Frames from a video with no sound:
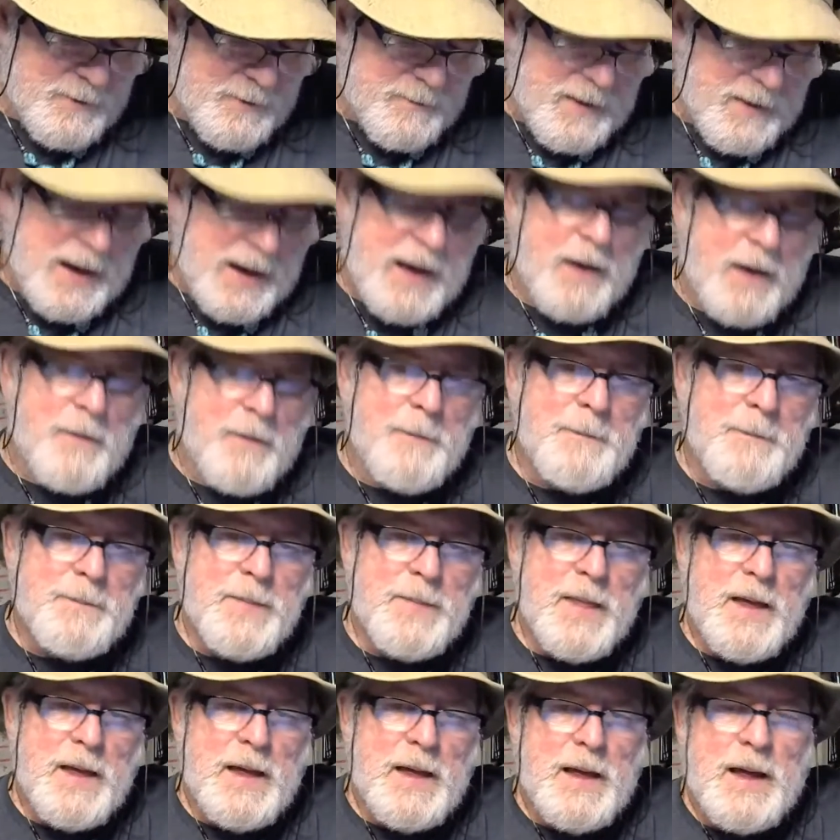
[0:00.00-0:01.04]
to a mile,
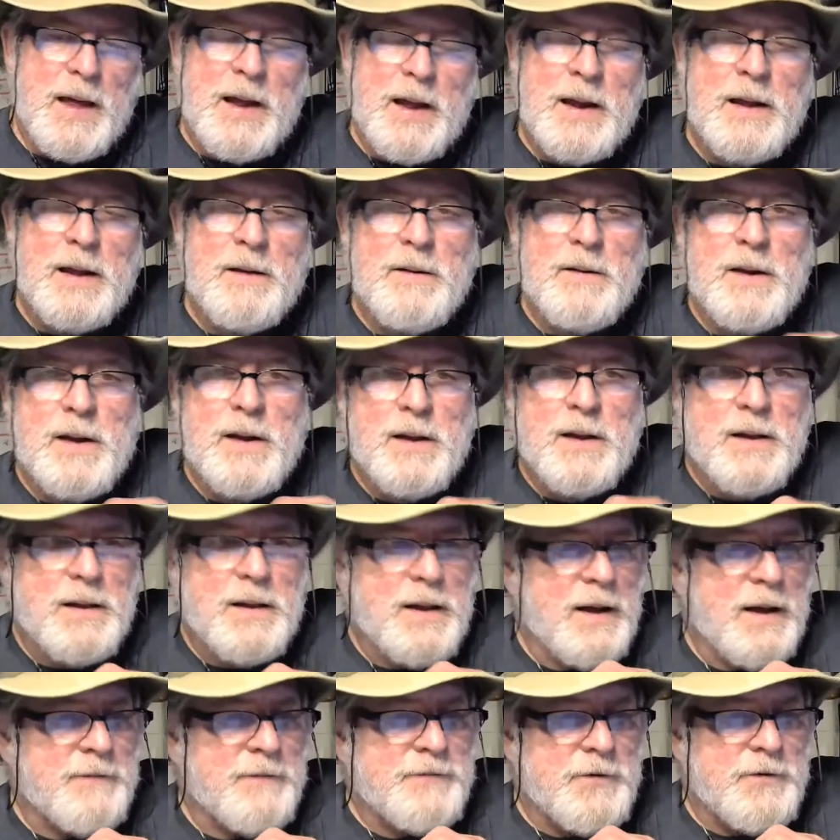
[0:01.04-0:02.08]
and then
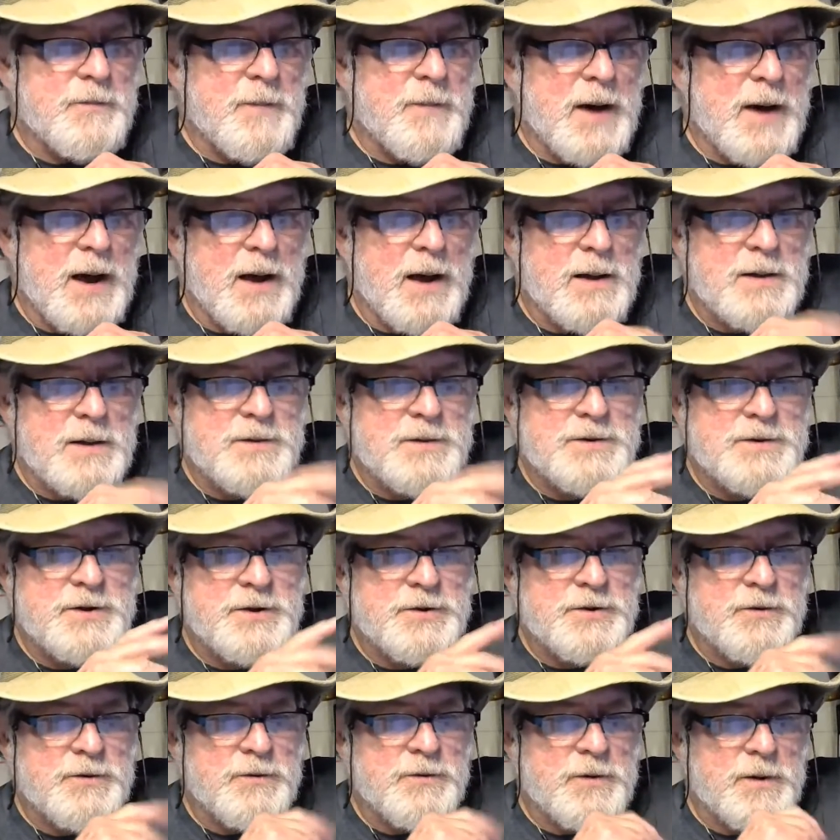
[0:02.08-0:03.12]
after a mile, it's
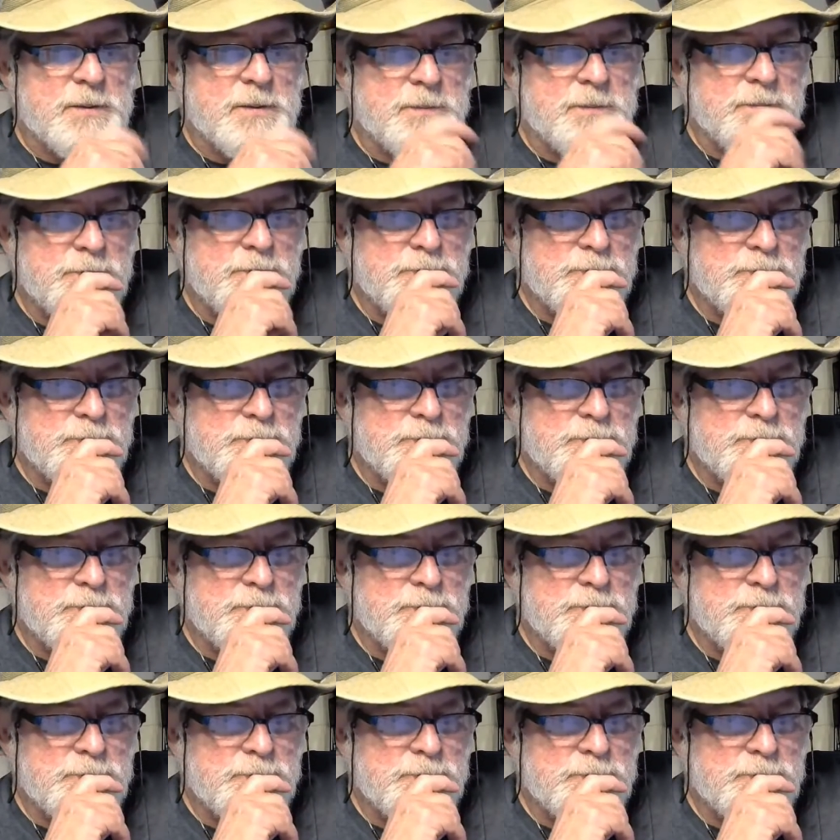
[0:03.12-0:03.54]
just gonna,